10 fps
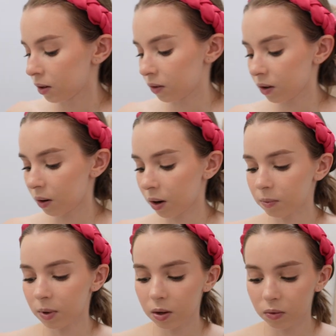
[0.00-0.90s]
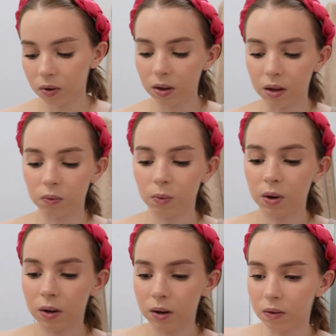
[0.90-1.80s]
so i've been using this
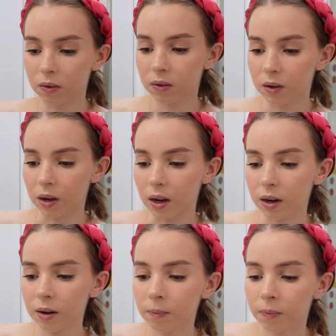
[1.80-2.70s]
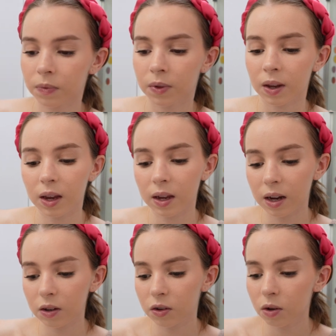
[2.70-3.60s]
one instead and
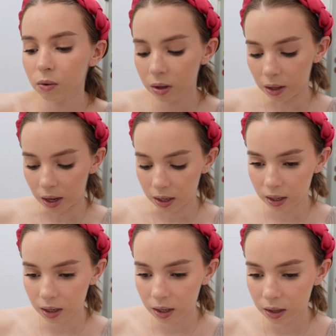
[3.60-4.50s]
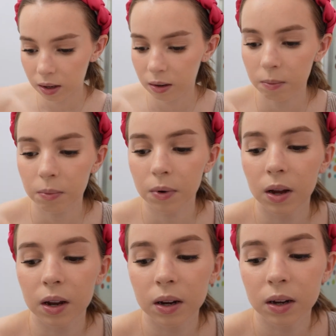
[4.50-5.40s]
i do like it
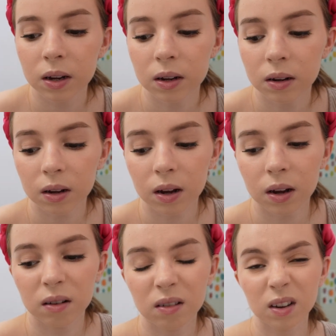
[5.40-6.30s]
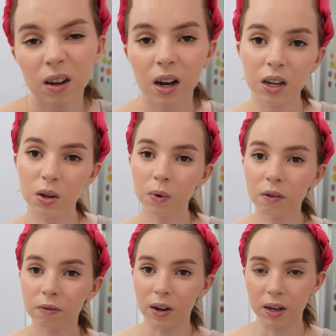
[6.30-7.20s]
but i do want
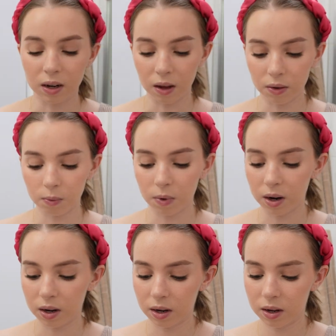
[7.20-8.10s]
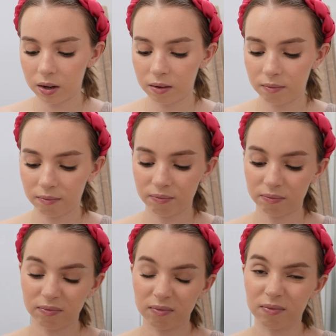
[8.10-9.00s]
to find another one
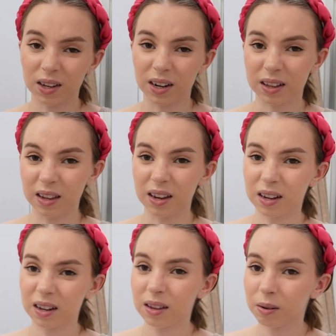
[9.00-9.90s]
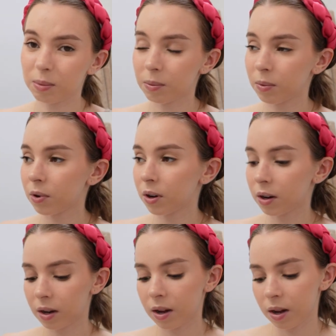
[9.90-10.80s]
that I like a little bit more.